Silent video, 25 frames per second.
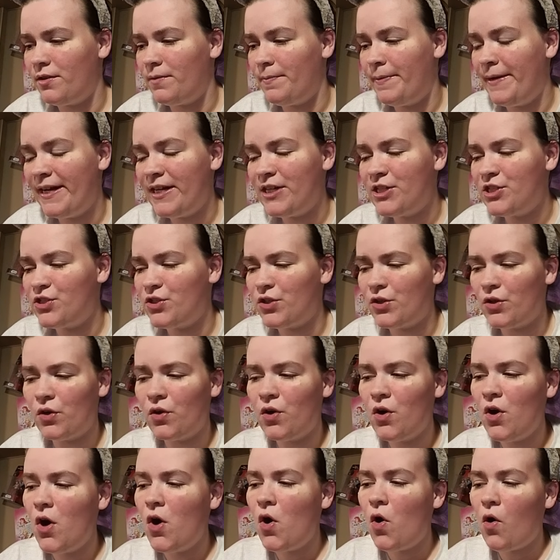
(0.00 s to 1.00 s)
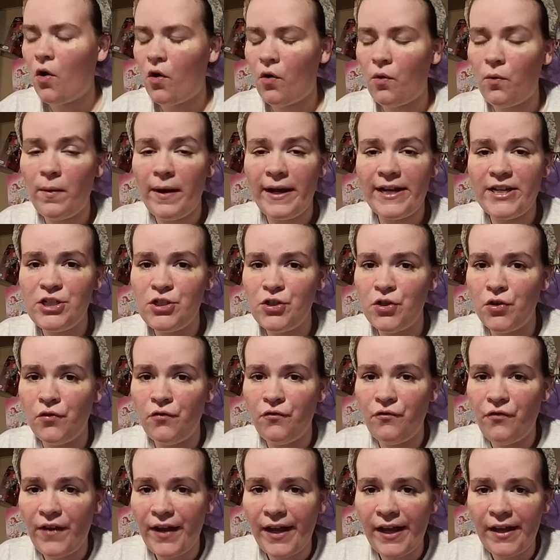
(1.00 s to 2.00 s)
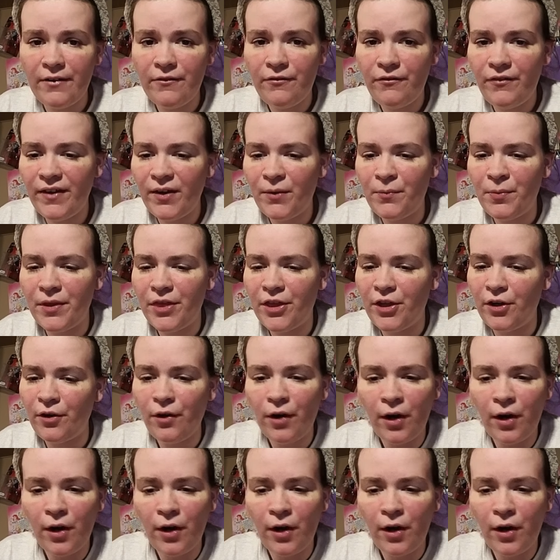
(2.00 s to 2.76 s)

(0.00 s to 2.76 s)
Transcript: picture or write you a fanfic with your